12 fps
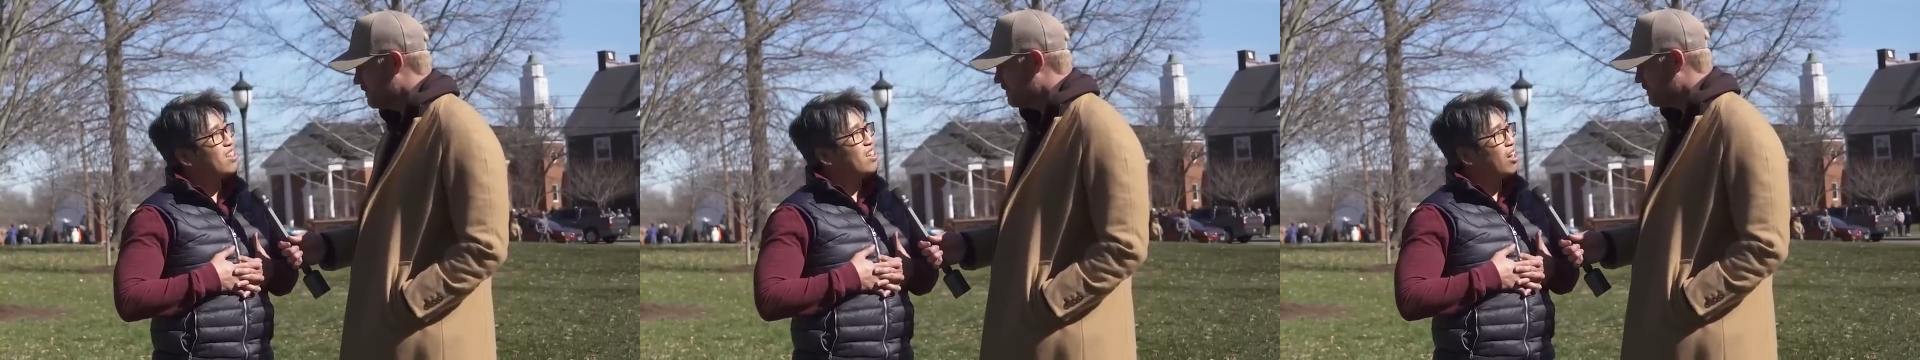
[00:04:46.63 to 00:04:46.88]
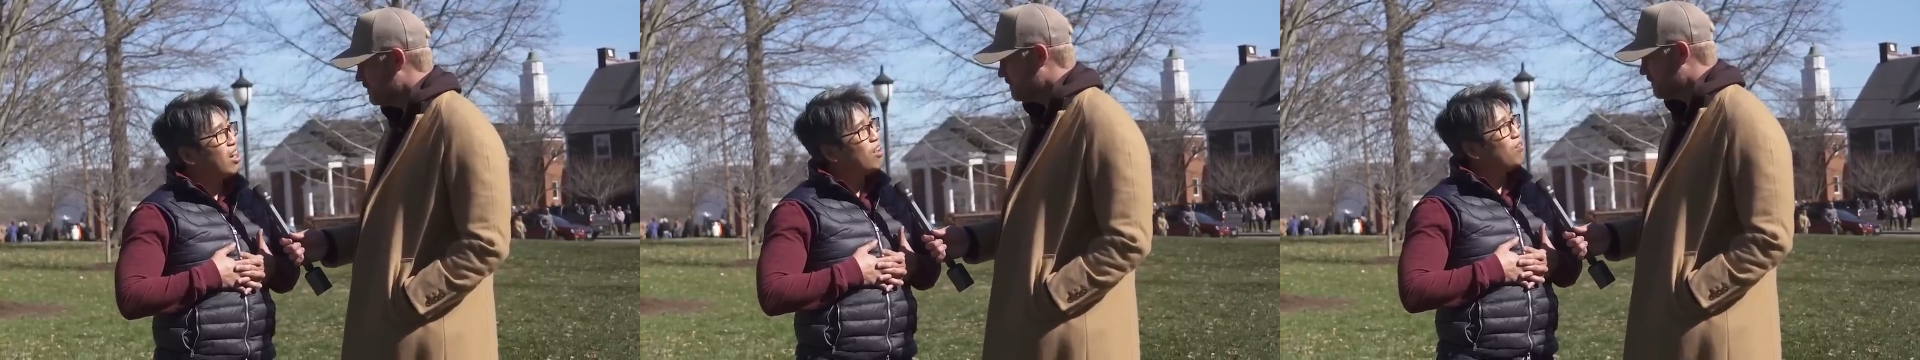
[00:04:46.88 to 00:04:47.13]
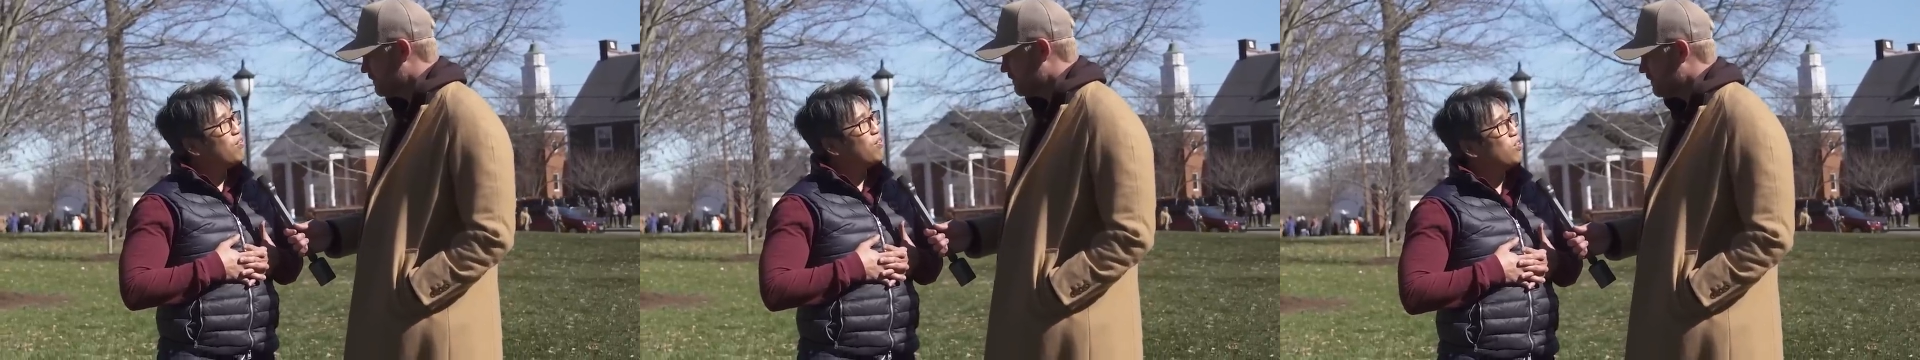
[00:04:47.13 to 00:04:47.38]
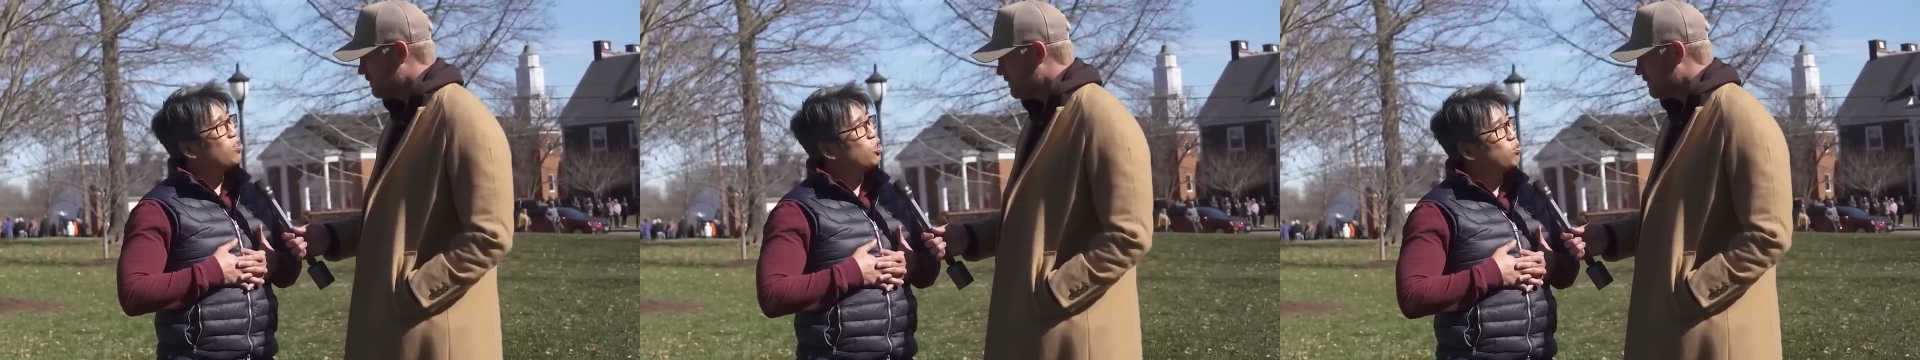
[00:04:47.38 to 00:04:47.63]
love,
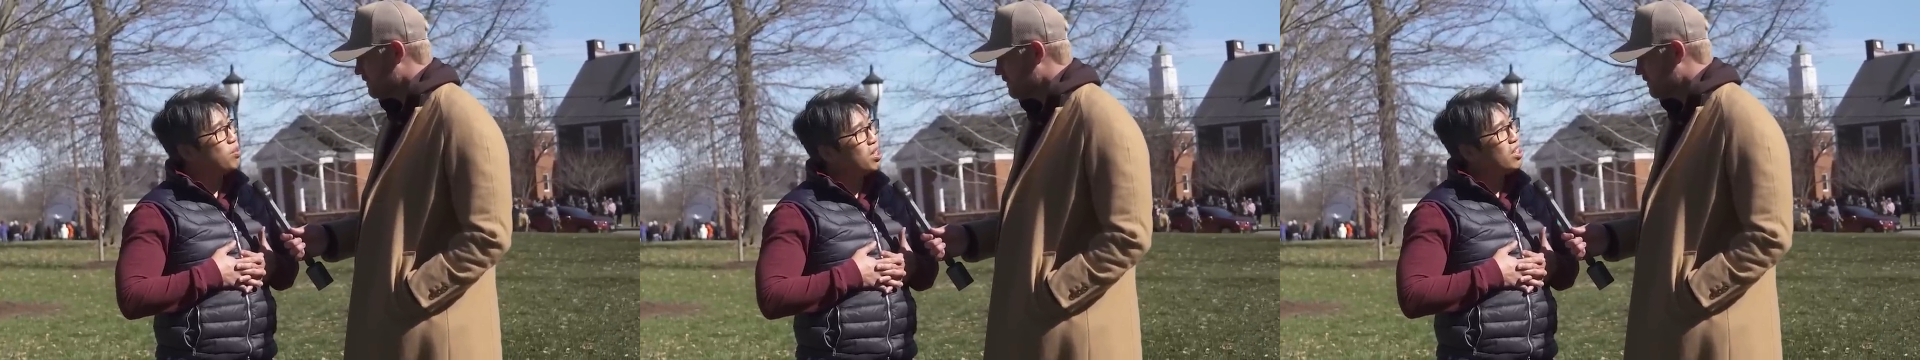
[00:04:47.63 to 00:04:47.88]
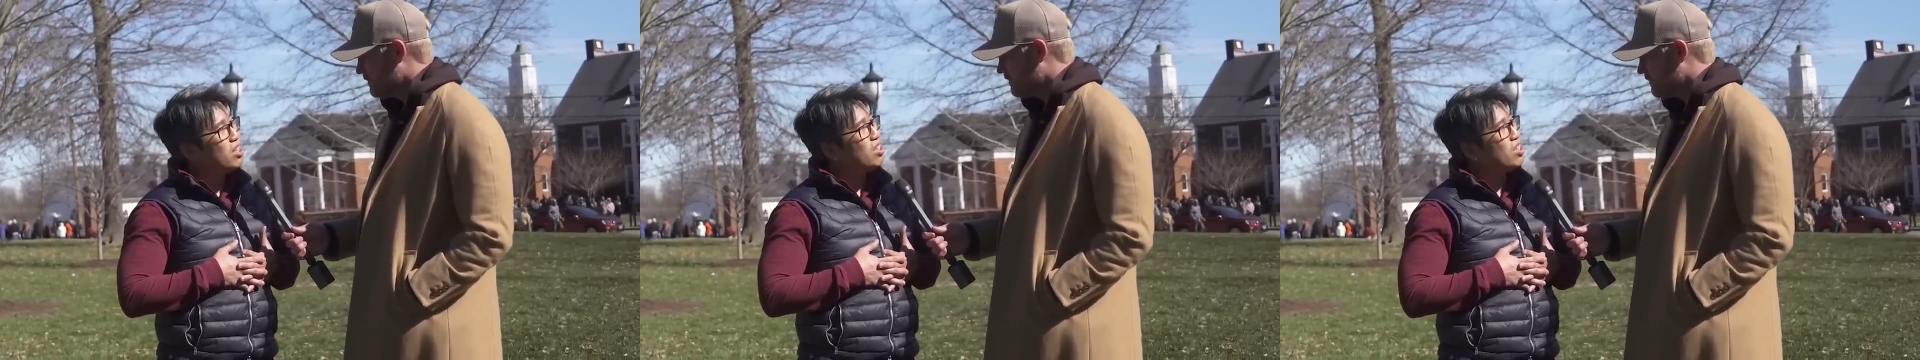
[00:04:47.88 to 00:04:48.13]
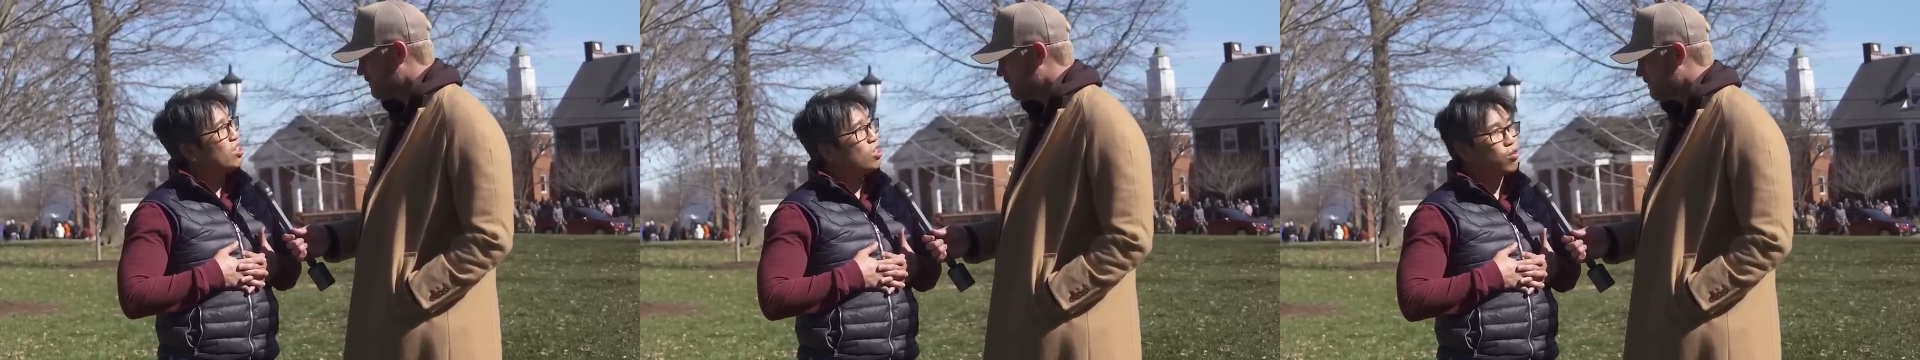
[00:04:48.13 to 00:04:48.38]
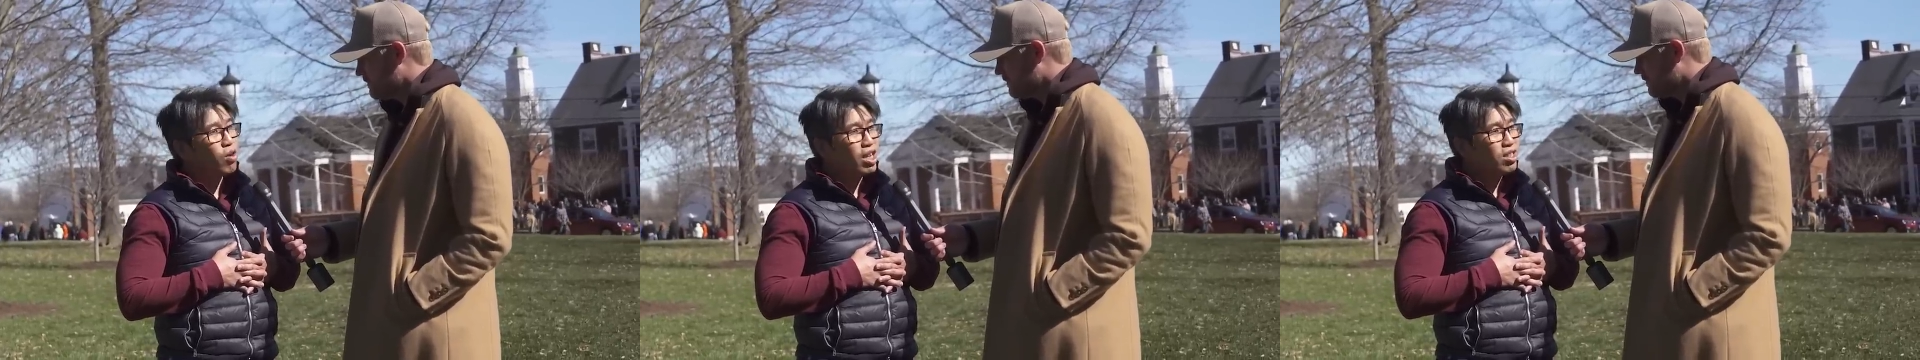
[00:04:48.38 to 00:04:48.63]
humility,
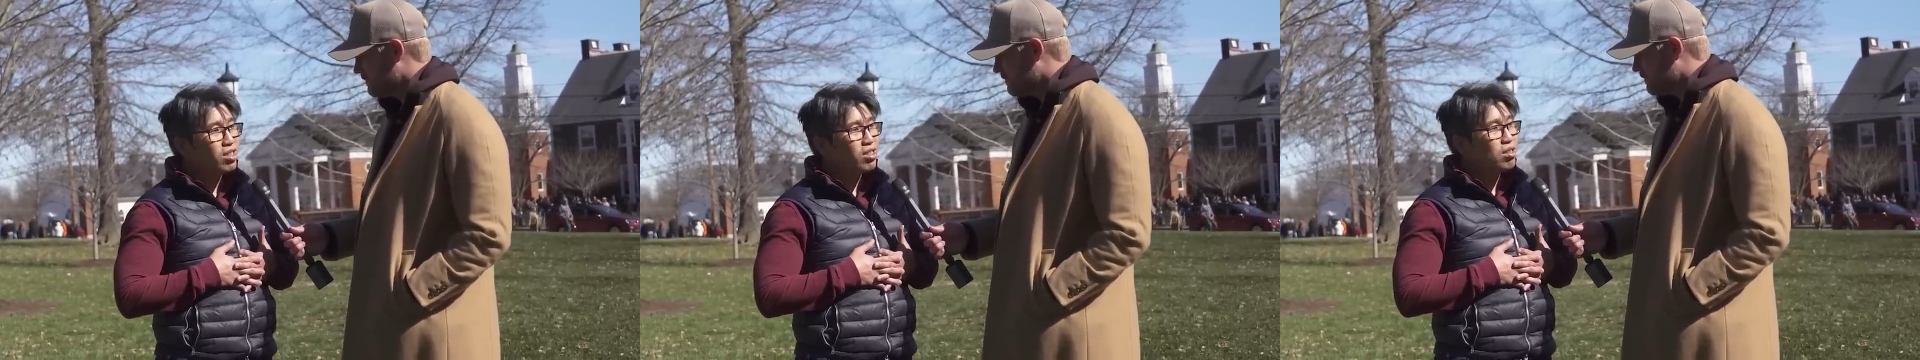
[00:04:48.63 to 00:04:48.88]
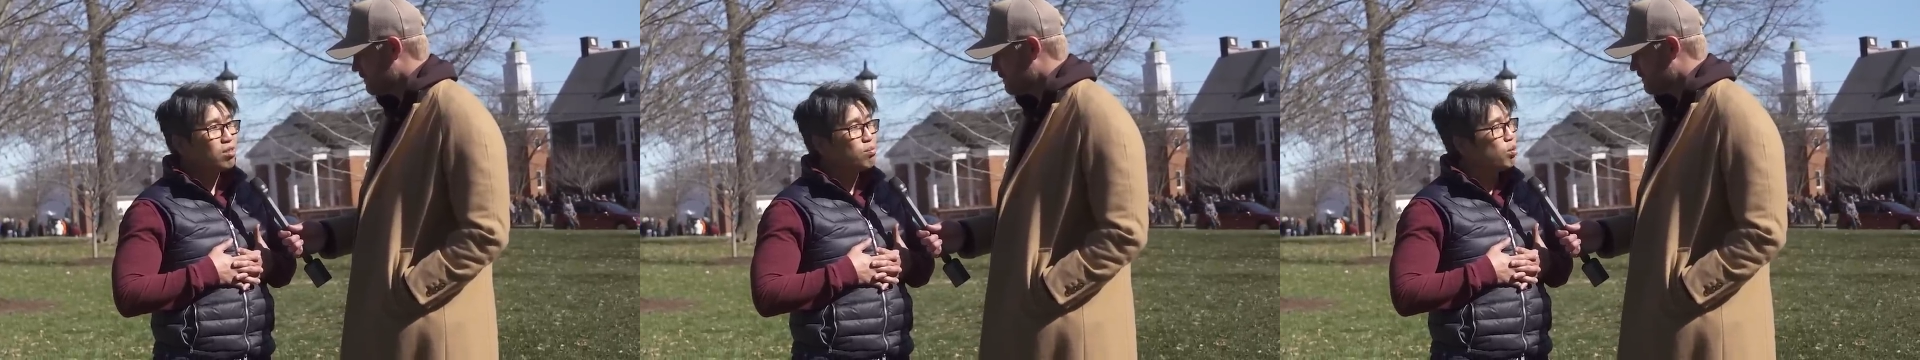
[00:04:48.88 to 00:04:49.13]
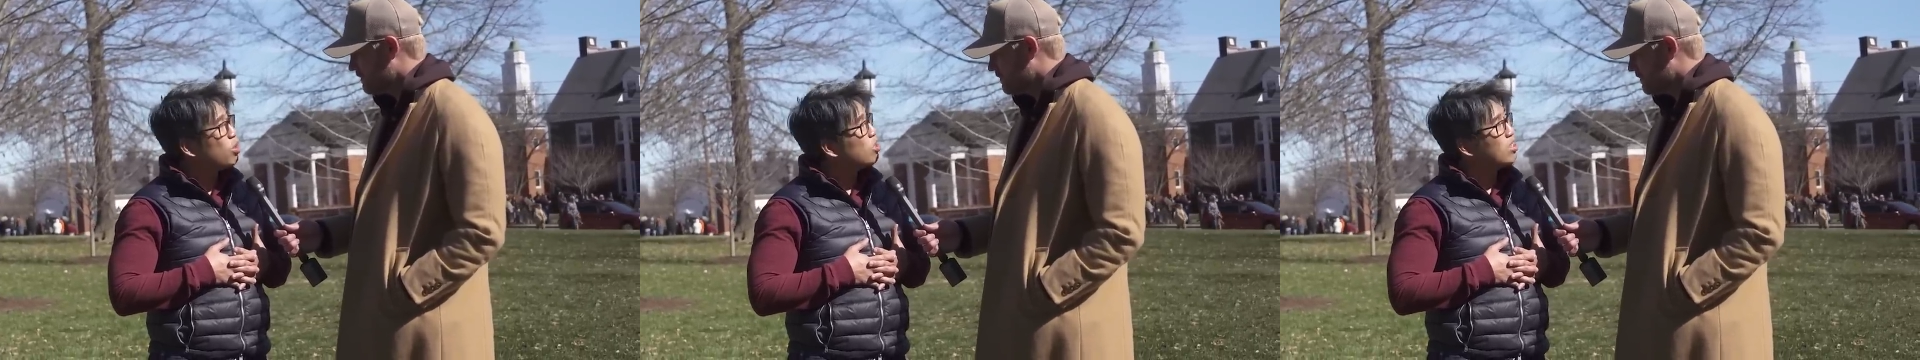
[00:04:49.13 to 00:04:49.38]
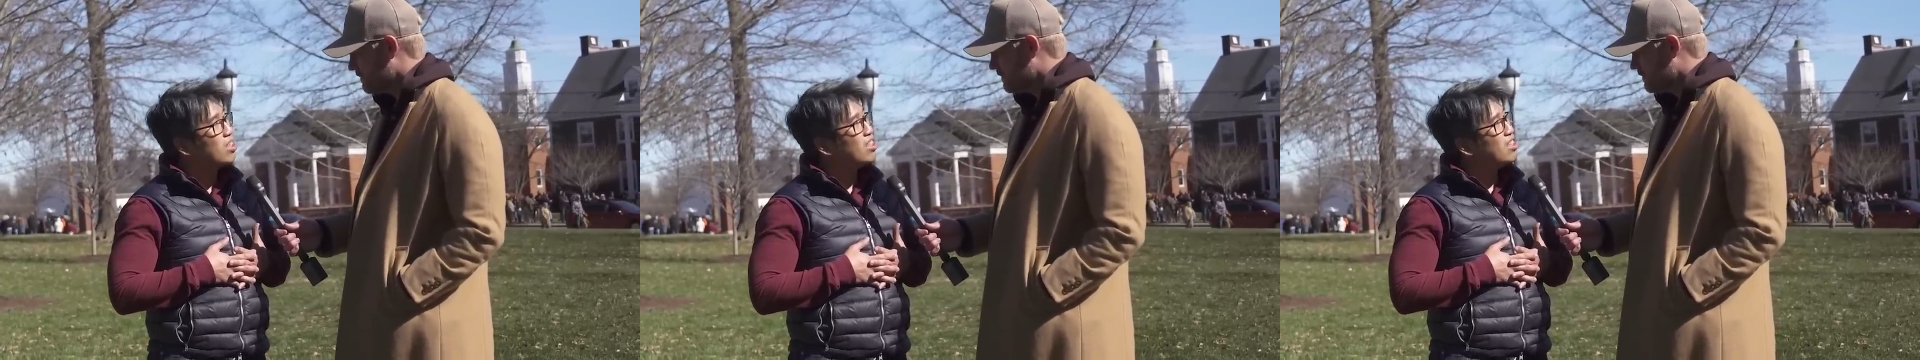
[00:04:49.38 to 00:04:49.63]
grace, mercy.